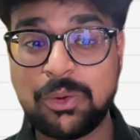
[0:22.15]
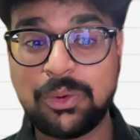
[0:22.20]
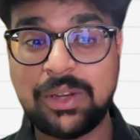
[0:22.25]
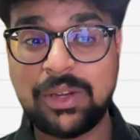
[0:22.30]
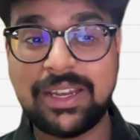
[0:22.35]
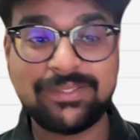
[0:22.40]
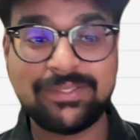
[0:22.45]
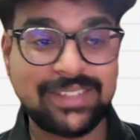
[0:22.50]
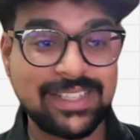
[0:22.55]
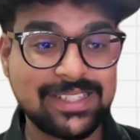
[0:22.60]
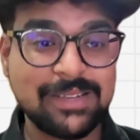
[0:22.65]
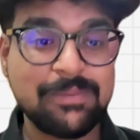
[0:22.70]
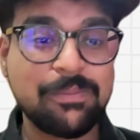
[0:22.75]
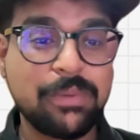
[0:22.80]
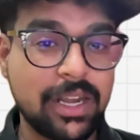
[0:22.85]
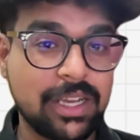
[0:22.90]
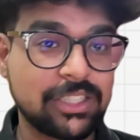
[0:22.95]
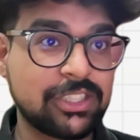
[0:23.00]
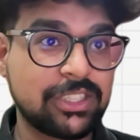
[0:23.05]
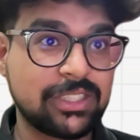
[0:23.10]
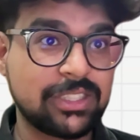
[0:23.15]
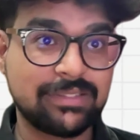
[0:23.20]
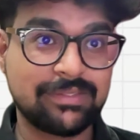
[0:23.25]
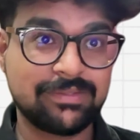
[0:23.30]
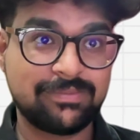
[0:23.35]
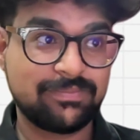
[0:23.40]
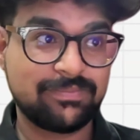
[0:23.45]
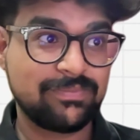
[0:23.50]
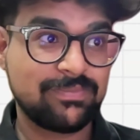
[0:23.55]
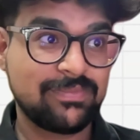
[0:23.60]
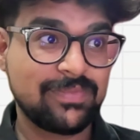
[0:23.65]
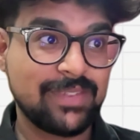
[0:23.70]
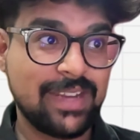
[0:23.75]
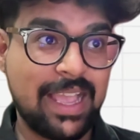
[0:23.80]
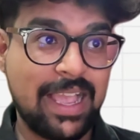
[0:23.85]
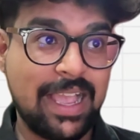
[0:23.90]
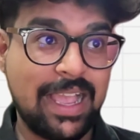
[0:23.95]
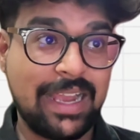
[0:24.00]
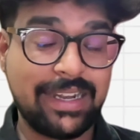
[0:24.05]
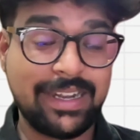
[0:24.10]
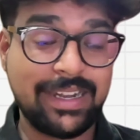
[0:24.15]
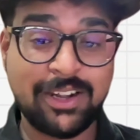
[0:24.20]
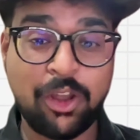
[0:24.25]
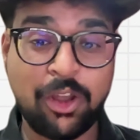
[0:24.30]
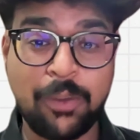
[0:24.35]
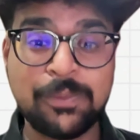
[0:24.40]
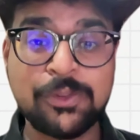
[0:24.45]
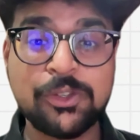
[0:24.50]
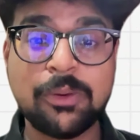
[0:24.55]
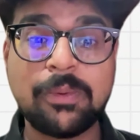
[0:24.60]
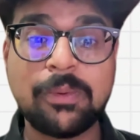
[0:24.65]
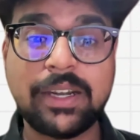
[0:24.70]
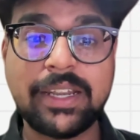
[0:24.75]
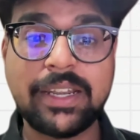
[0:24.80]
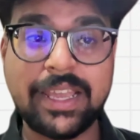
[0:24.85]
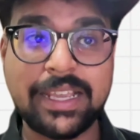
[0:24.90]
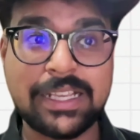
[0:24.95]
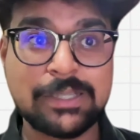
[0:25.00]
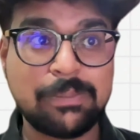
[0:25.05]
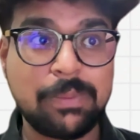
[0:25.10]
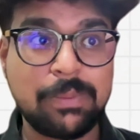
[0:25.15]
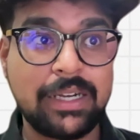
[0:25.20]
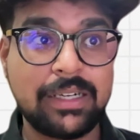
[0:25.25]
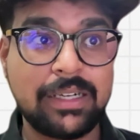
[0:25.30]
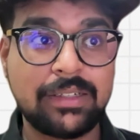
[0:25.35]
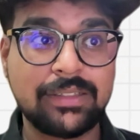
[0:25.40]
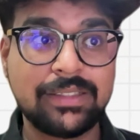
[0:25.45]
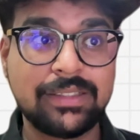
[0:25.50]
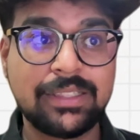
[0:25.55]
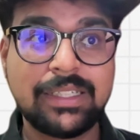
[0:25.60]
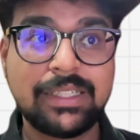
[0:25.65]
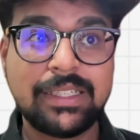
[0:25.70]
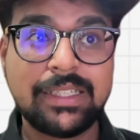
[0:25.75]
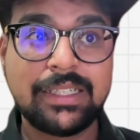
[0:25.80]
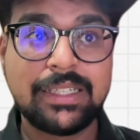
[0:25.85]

who live this in production and an observability expert.